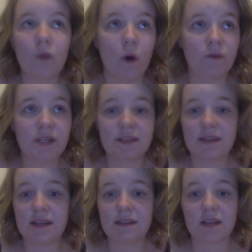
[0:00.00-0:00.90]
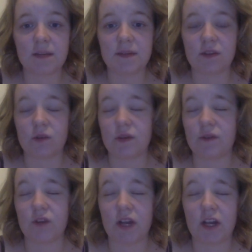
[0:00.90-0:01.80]
Obviously it's going to be so
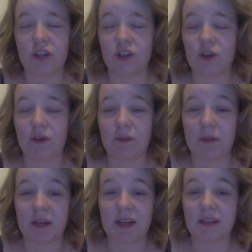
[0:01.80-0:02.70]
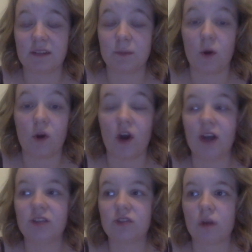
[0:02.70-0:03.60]
different, and I don't know if I'm going to get it spot on.
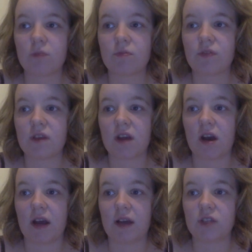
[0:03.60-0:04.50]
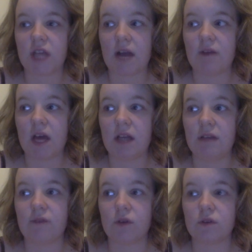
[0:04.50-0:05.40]
I don't think I actually have any
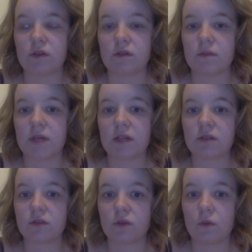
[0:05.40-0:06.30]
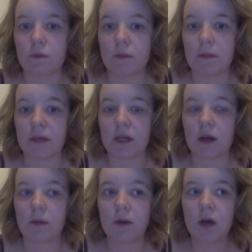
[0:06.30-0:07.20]
photos of me at school with my
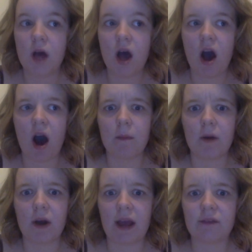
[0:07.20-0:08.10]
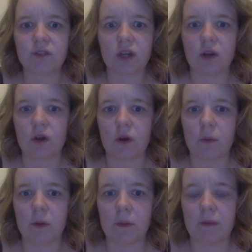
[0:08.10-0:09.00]
makeup. I might have to go look on
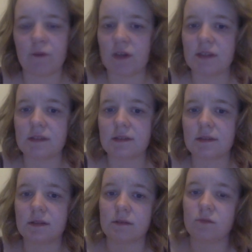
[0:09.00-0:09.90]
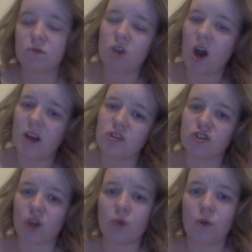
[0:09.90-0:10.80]
one of my friends to kind of
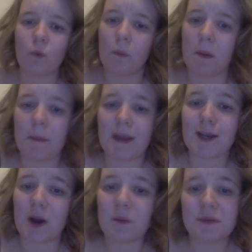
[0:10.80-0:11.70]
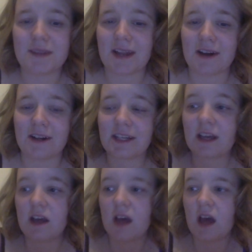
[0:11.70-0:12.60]
show you what my makeup was like.
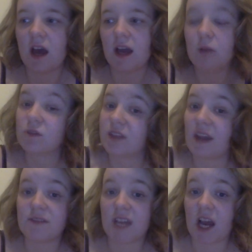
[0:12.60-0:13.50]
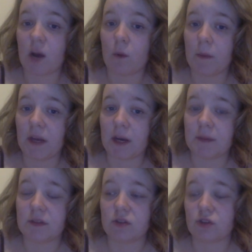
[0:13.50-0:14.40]
It wasn't every day I wore makeup
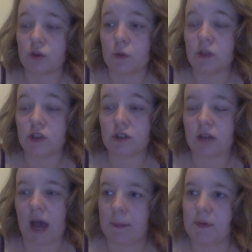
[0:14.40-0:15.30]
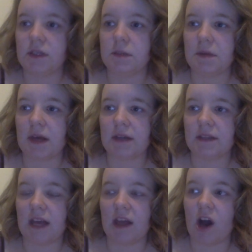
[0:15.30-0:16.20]
into school, it just happened to be that
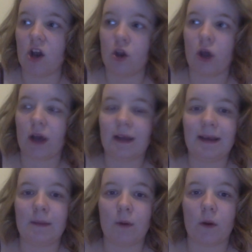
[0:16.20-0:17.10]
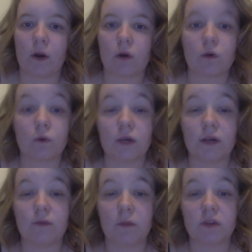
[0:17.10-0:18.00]
day that I looked like an emo and got called
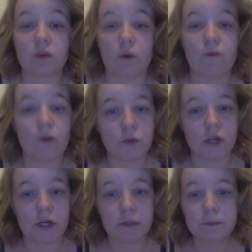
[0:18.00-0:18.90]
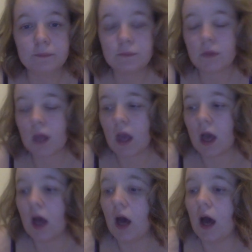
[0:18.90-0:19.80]
out for my school photo.
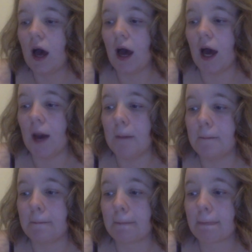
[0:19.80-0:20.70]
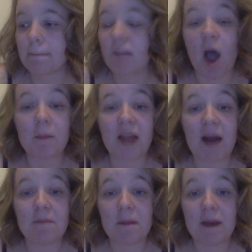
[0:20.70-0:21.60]
I'm
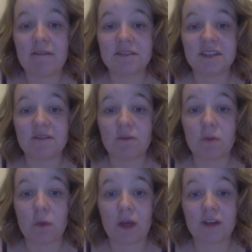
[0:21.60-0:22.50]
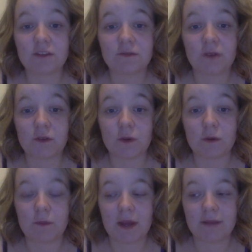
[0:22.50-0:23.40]
glad my parents never bought that photo
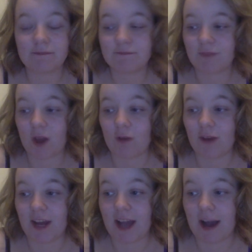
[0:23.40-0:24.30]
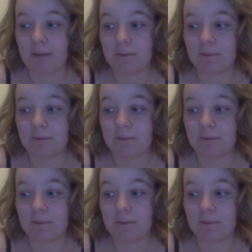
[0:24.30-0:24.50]
of me. I really